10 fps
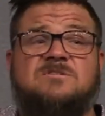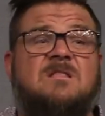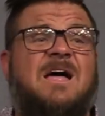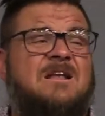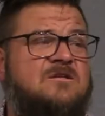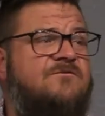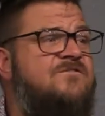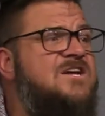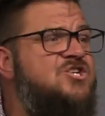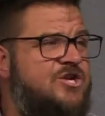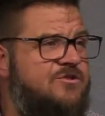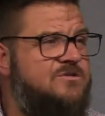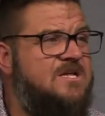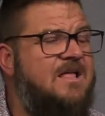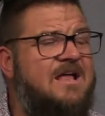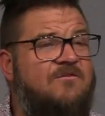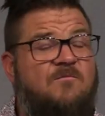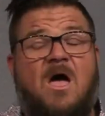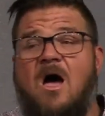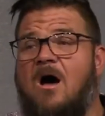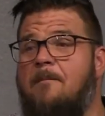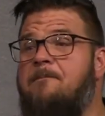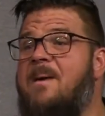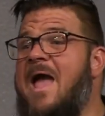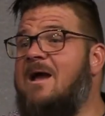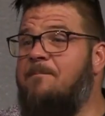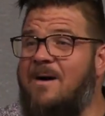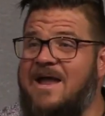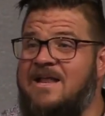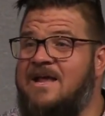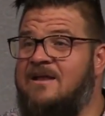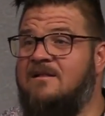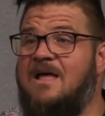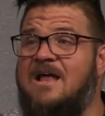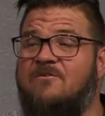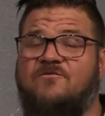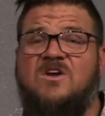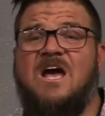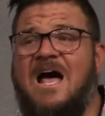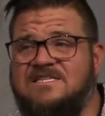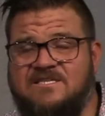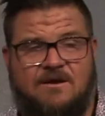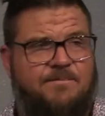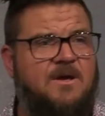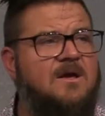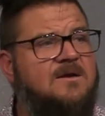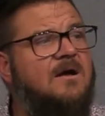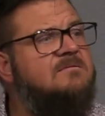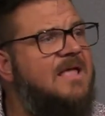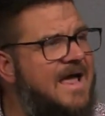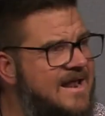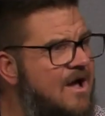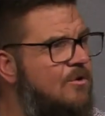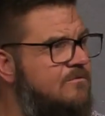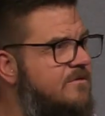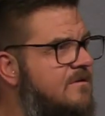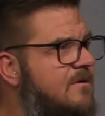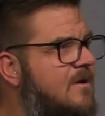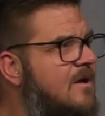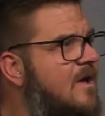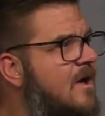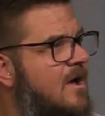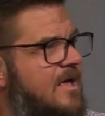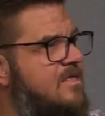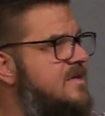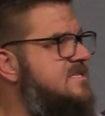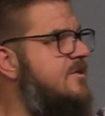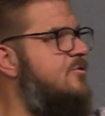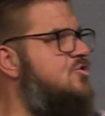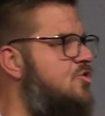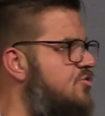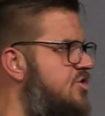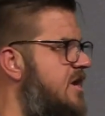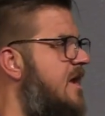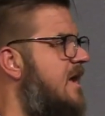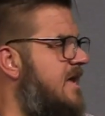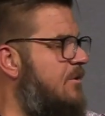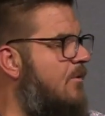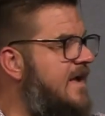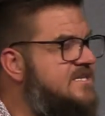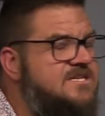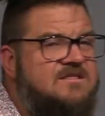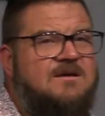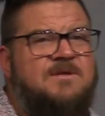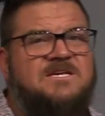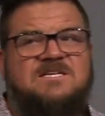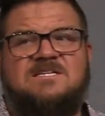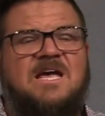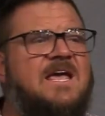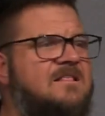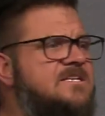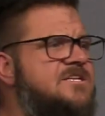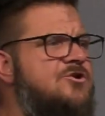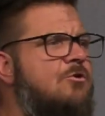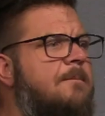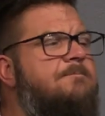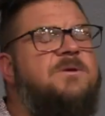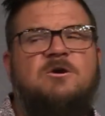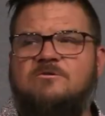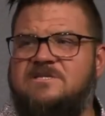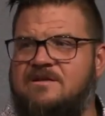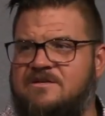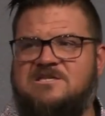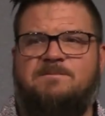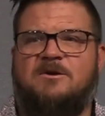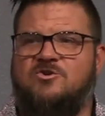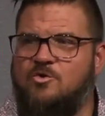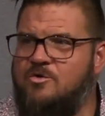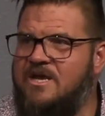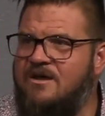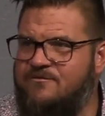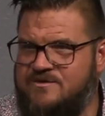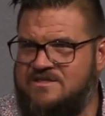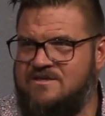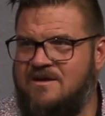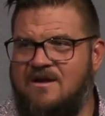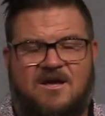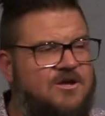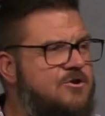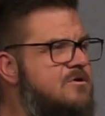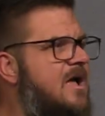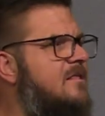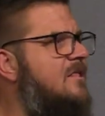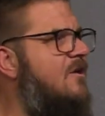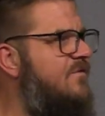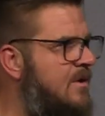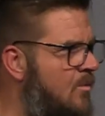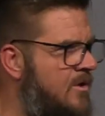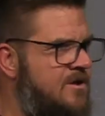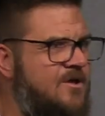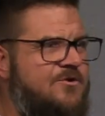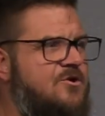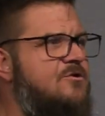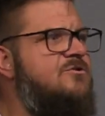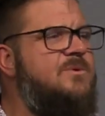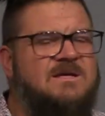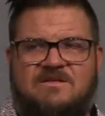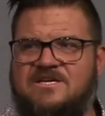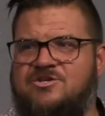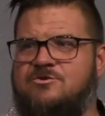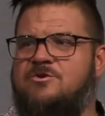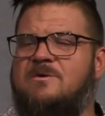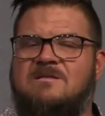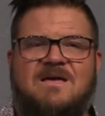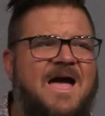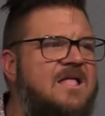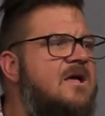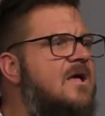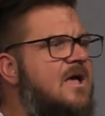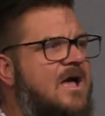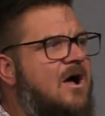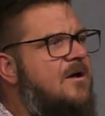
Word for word: a lot of division, there's a lot of uh, backbiting, and a lot of gossip. Cut that out. In this other church, he, he writes to them and he says, Hey, listen, you're abusing the spiritual gifts. You're not loving one another. You're doing this, you're doing that. Uh,